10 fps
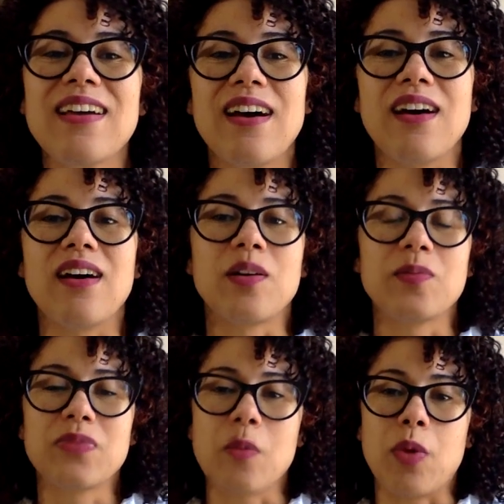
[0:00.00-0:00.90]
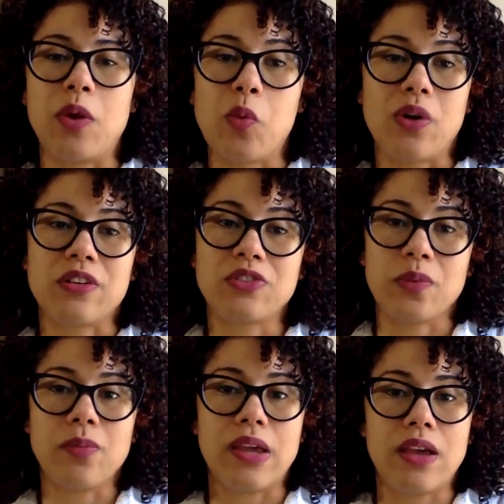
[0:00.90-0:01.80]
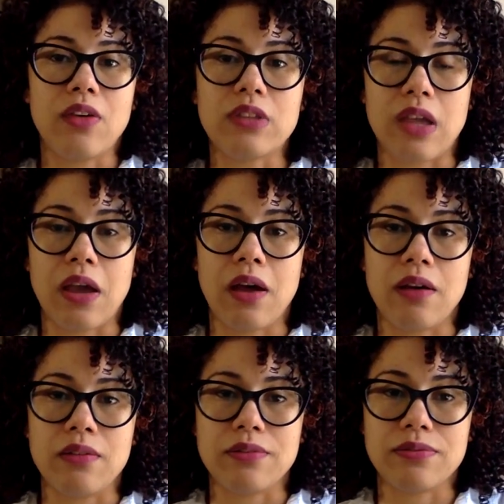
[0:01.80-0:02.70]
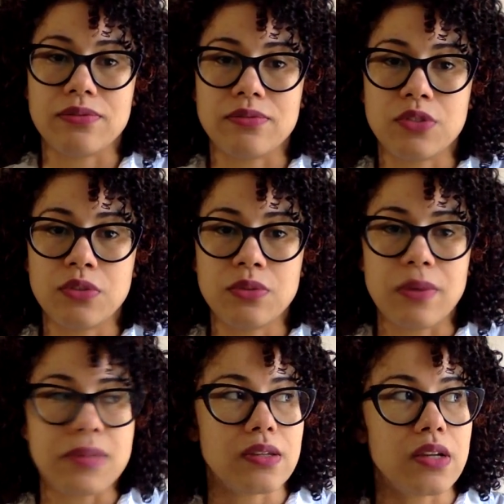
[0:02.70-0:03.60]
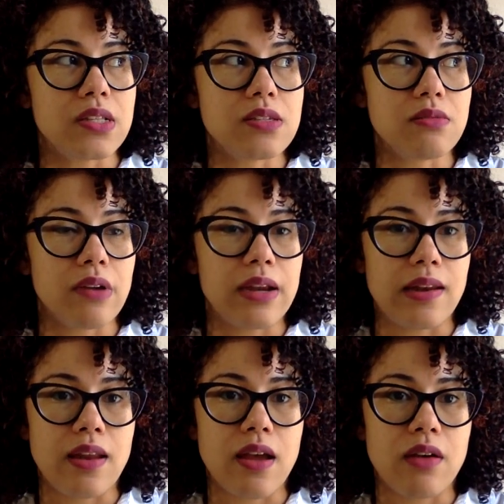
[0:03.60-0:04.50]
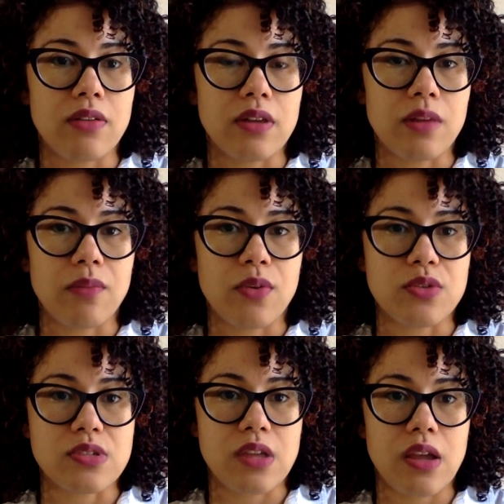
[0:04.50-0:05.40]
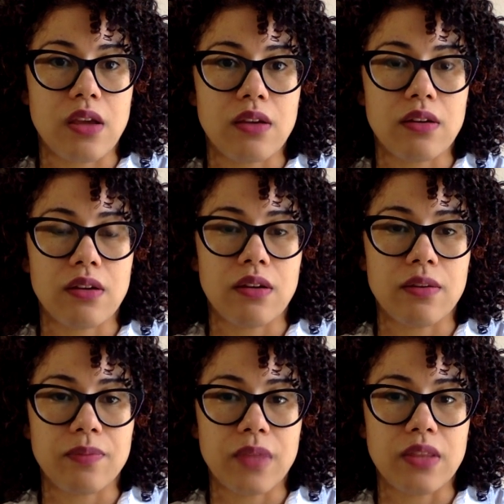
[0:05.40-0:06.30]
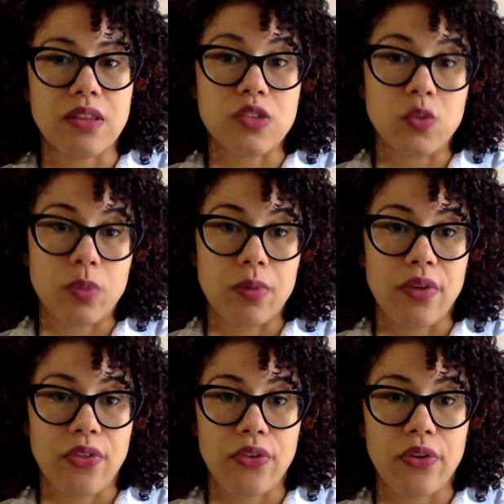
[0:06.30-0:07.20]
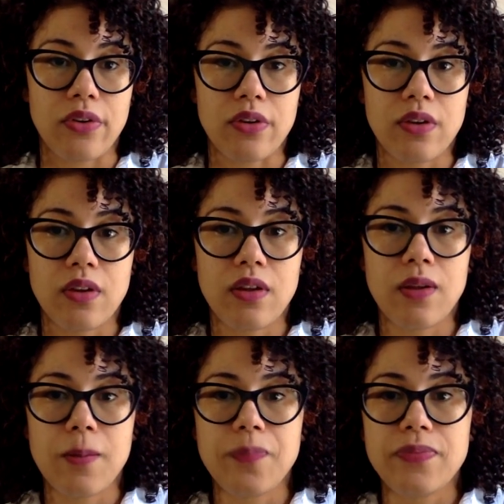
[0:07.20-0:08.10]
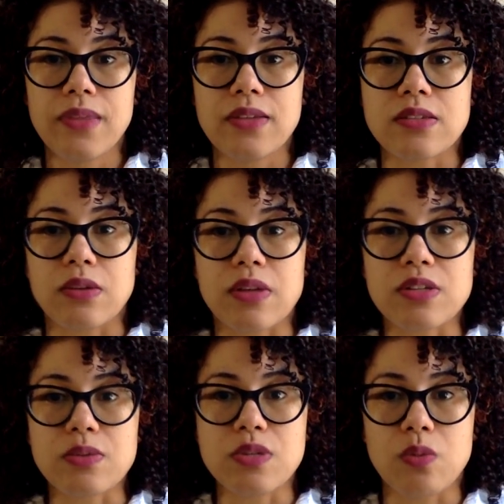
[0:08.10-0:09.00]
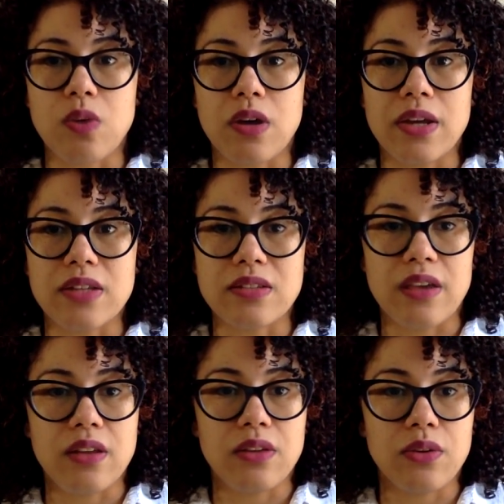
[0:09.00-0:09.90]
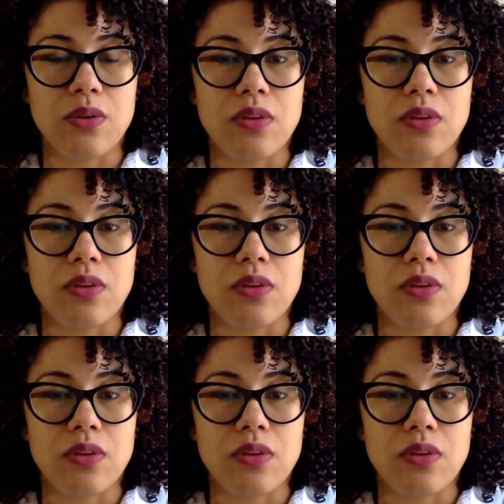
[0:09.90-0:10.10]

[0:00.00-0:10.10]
but it works for me. I only have 2 websites right now that I'm hosting, and then this will be my third. So that's the reason why I decided to go